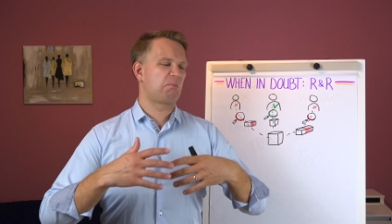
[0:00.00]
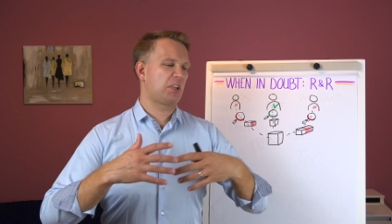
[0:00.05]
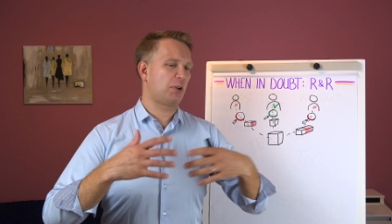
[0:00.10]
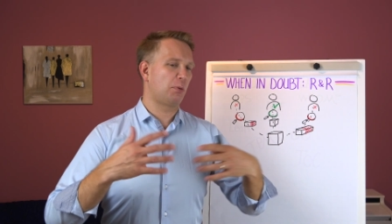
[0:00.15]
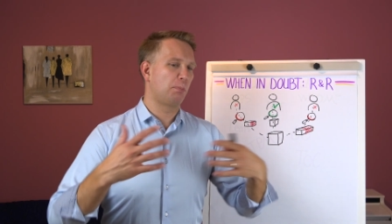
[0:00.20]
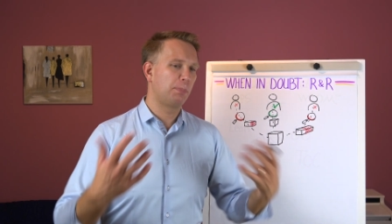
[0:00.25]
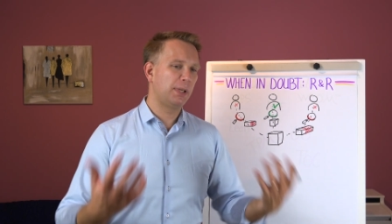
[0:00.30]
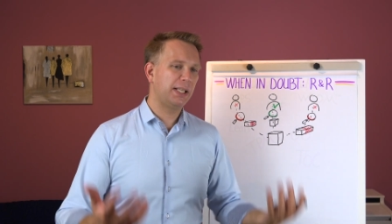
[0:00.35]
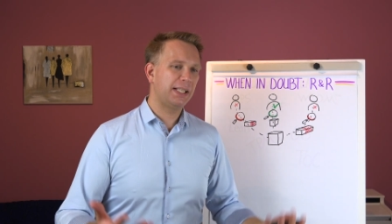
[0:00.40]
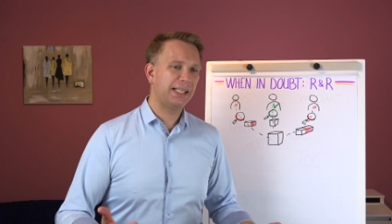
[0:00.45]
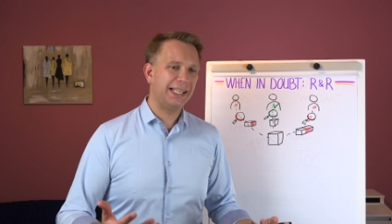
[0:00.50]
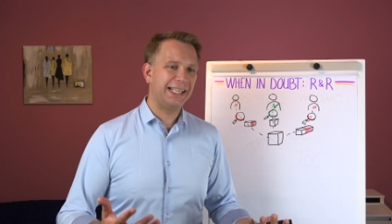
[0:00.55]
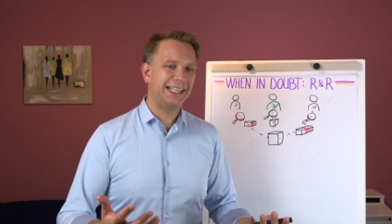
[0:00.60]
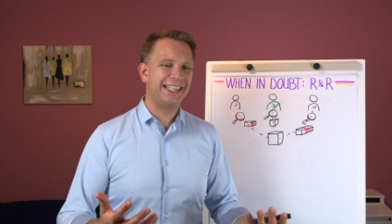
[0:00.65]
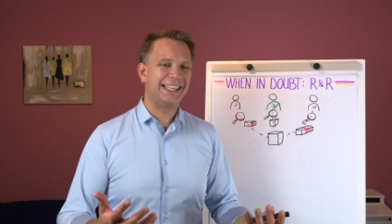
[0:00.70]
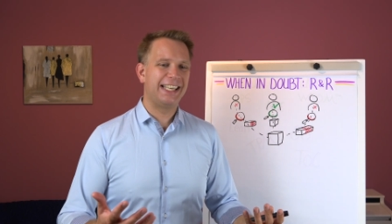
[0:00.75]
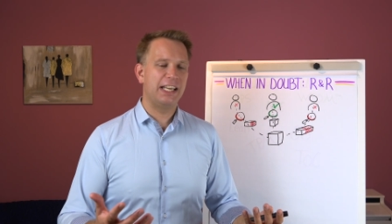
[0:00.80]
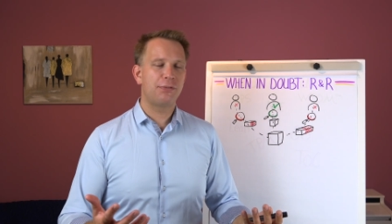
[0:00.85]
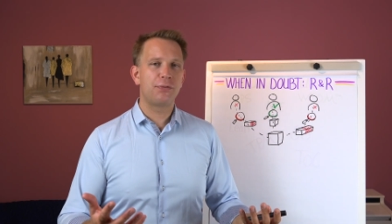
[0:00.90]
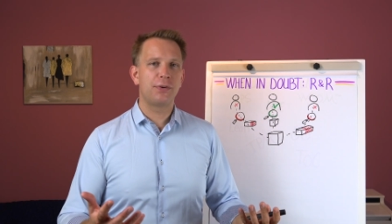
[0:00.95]
completely
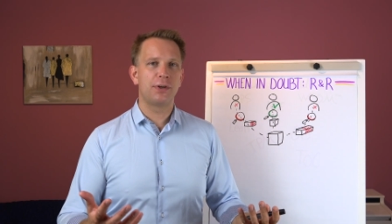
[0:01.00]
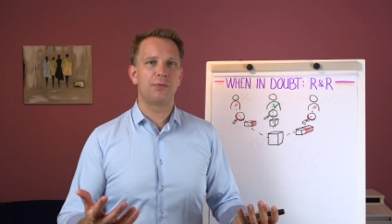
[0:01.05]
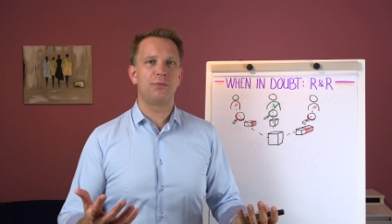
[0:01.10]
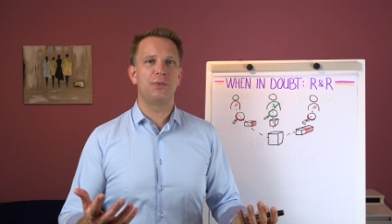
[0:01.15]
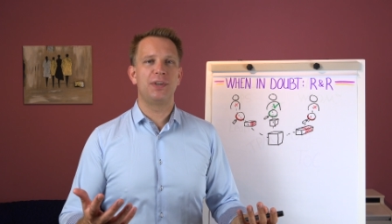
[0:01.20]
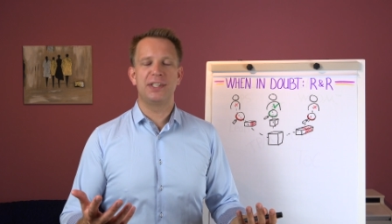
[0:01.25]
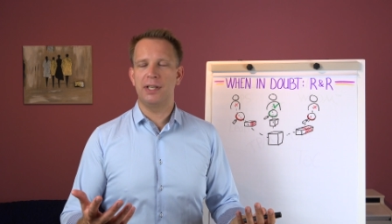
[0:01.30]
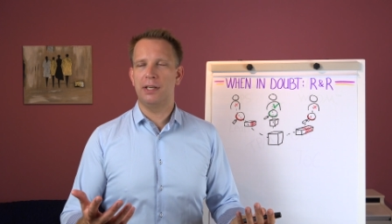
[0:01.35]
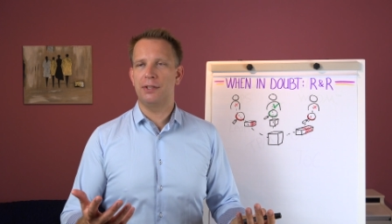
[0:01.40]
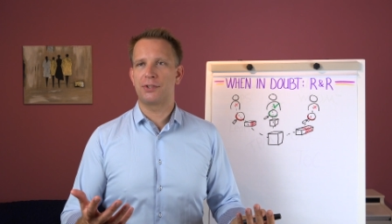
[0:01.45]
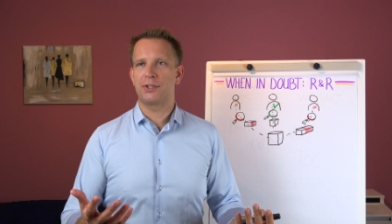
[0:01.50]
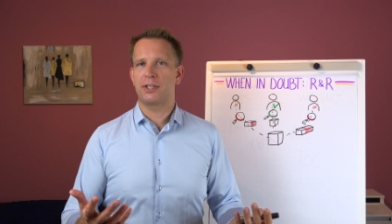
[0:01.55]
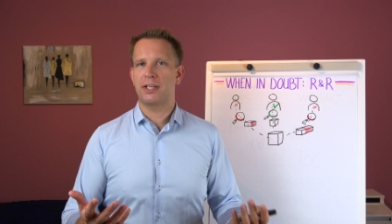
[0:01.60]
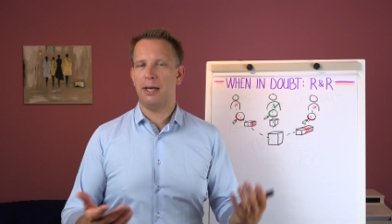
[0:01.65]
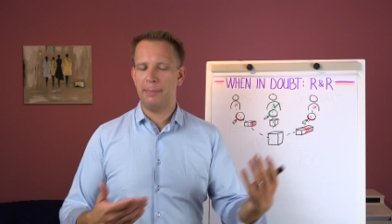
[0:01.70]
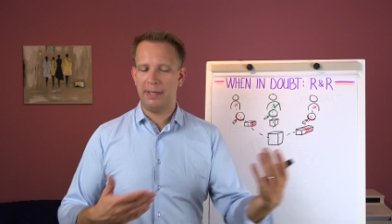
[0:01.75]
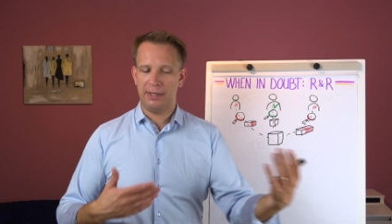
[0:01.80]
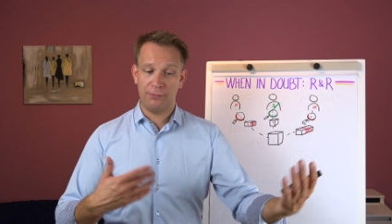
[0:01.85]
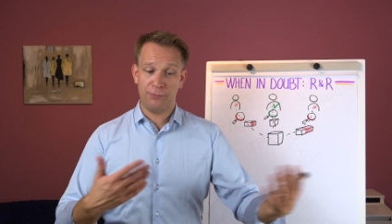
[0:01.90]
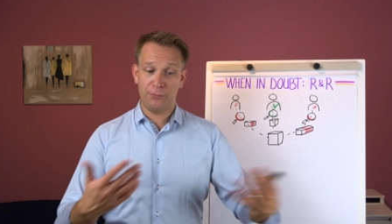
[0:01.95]
different results
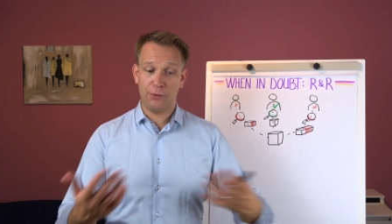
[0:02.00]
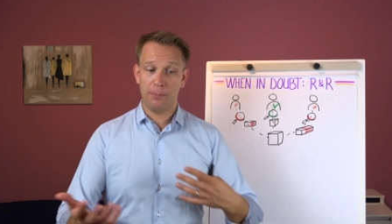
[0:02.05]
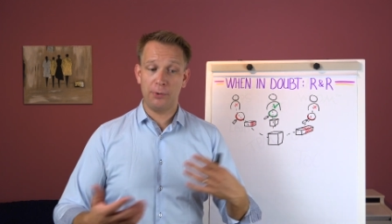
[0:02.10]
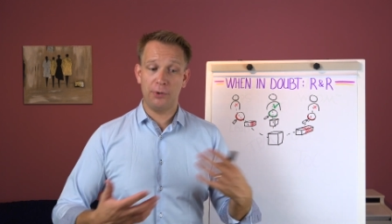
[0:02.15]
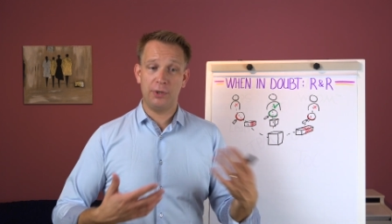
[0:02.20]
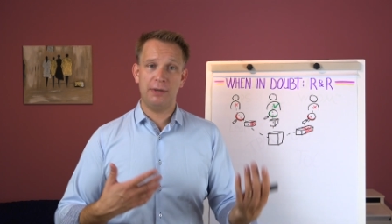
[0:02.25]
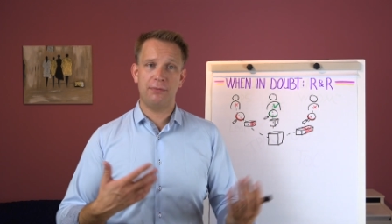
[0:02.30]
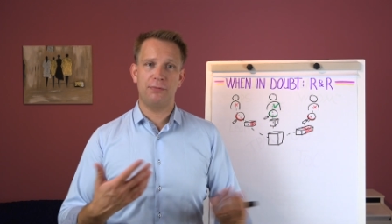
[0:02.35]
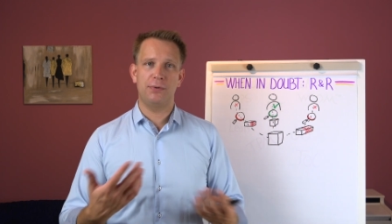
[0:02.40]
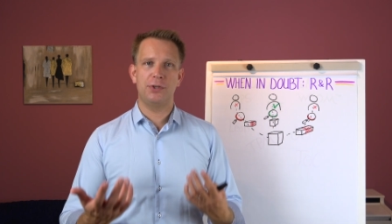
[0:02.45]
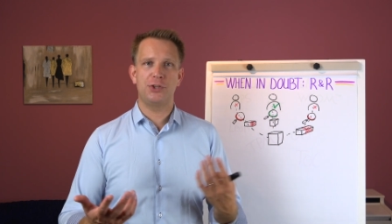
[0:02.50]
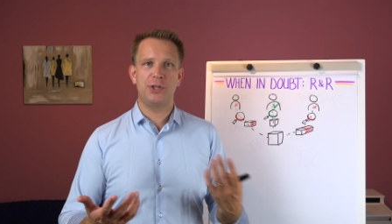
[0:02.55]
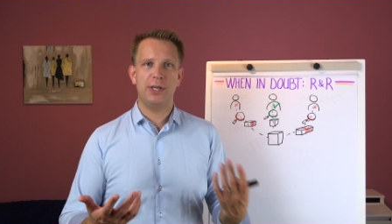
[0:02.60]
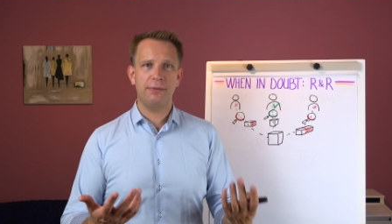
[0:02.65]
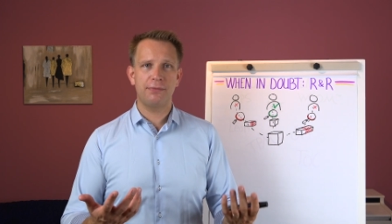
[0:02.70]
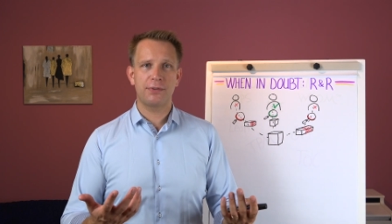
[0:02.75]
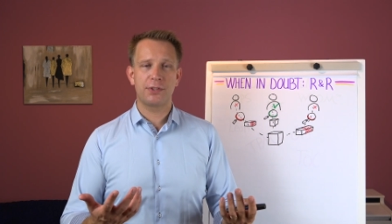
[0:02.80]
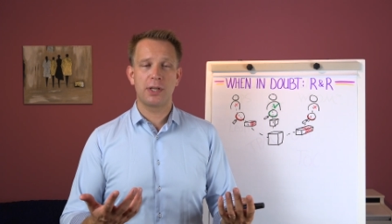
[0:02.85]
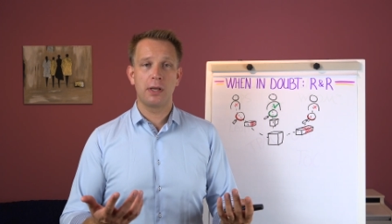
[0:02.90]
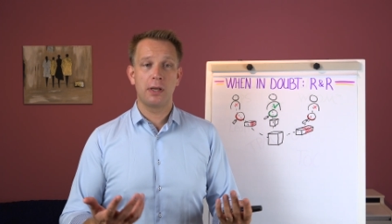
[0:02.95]
coming from your different
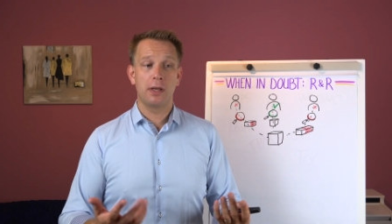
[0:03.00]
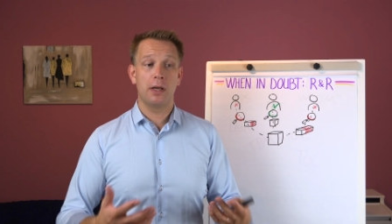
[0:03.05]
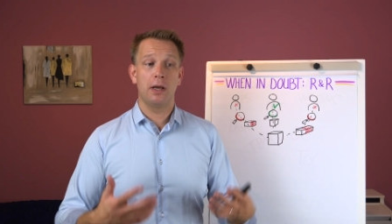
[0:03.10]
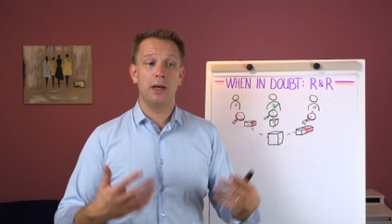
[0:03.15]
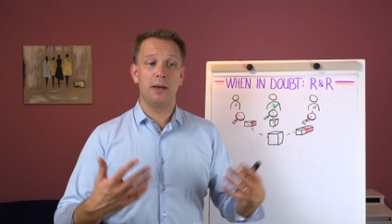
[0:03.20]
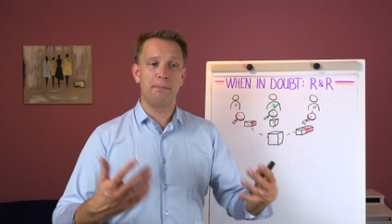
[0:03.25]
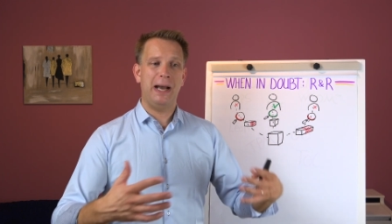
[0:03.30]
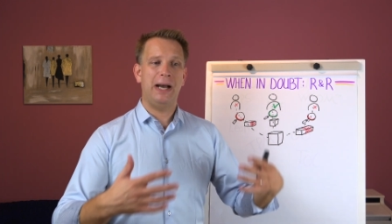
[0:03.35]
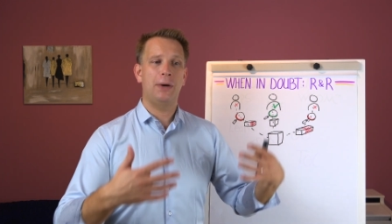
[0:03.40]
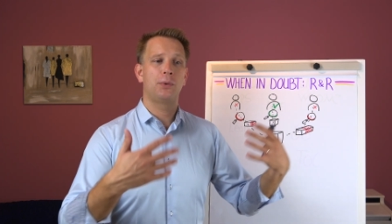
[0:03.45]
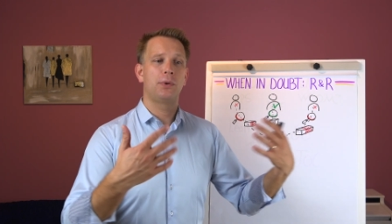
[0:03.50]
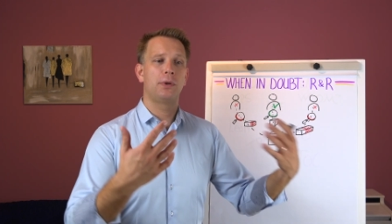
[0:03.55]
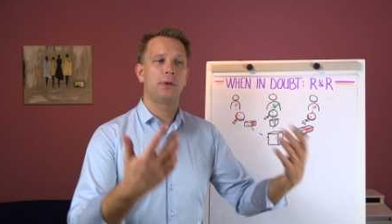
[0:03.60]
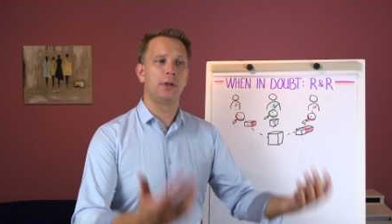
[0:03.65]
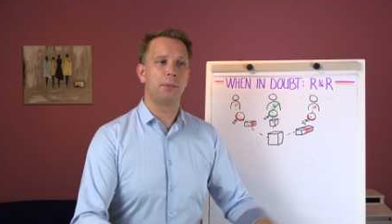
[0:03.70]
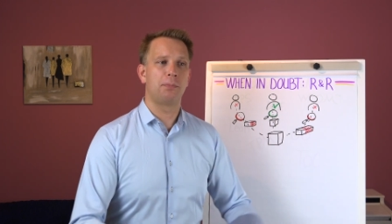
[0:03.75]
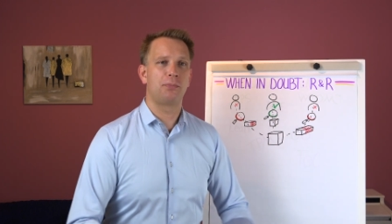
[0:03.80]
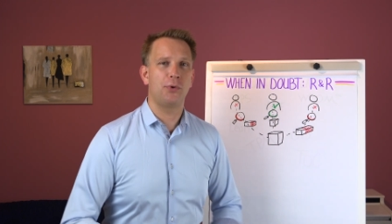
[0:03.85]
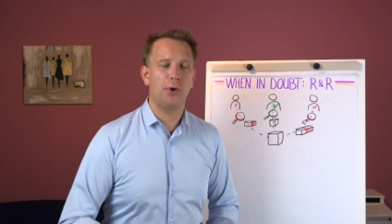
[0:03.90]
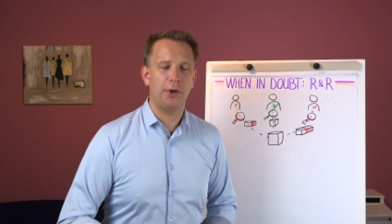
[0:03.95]
shifts about
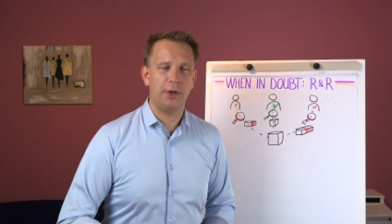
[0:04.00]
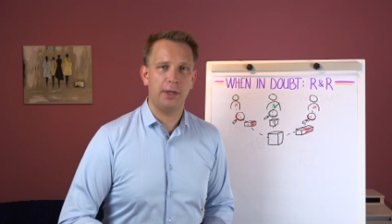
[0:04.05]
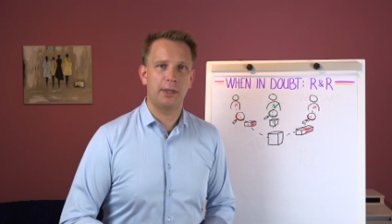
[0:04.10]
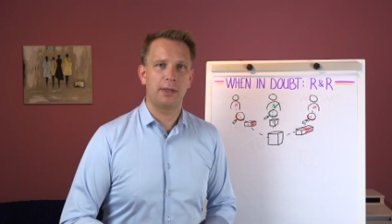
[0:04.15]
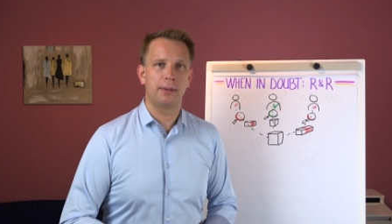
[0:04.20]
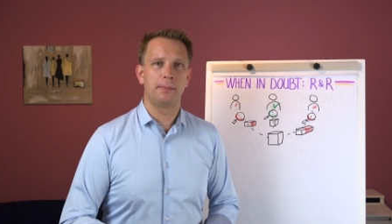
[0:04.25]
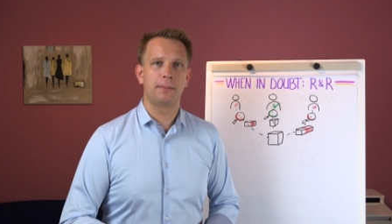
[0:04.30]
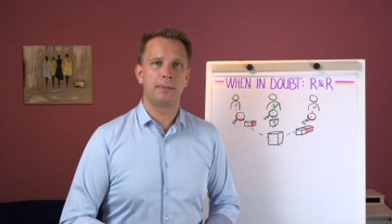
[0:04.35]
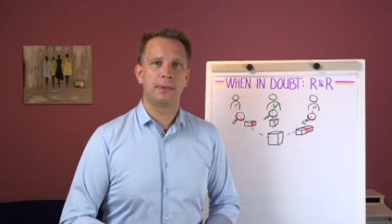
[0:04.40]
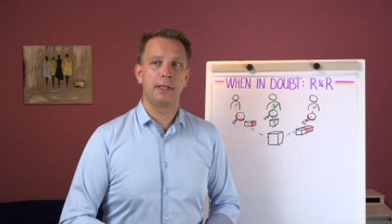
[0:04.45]
the product,